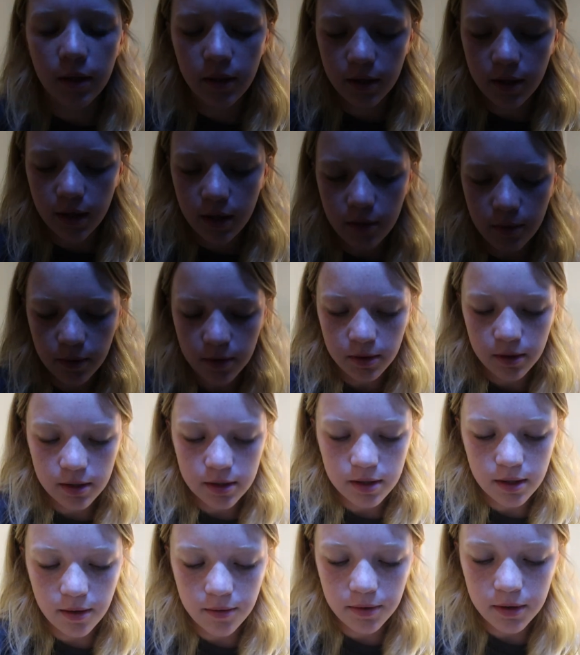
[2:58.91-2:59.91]
I kind of wear
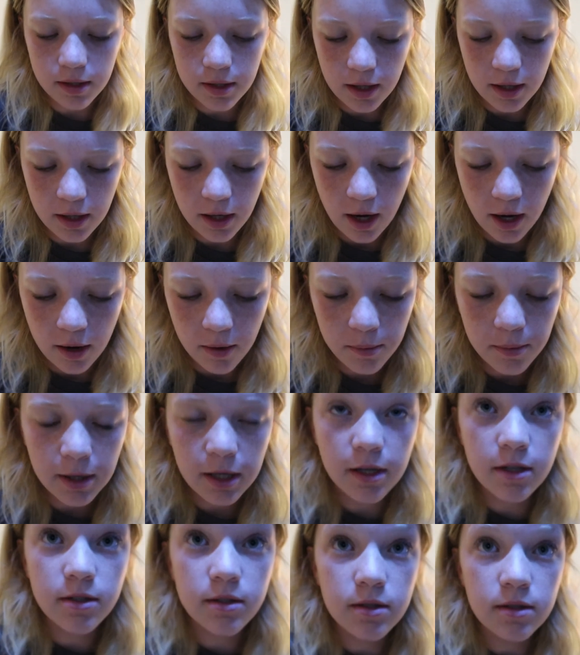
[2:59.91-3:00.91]
these every day now
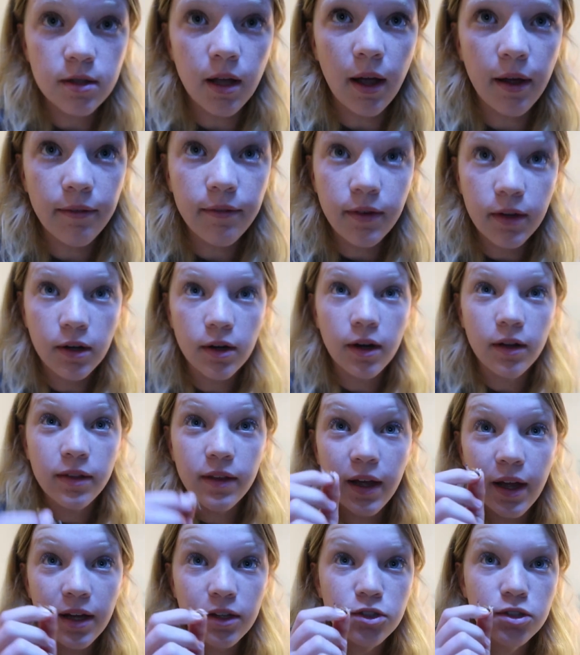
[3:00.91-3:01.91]
because I figured
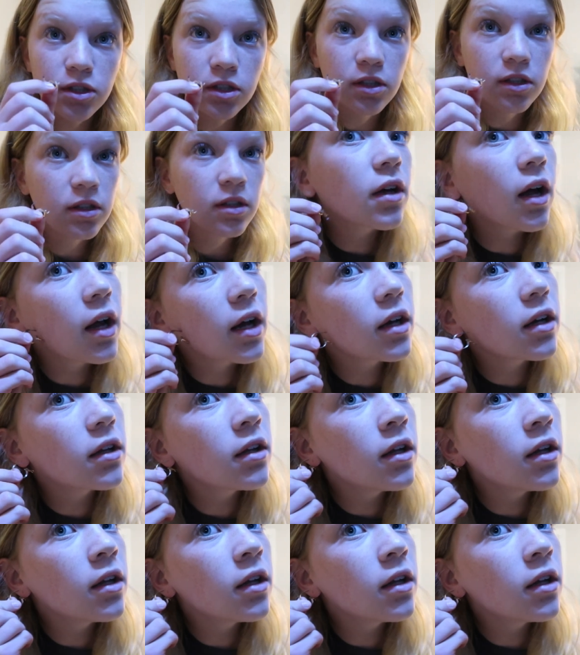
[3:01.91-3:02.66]
out they actually kind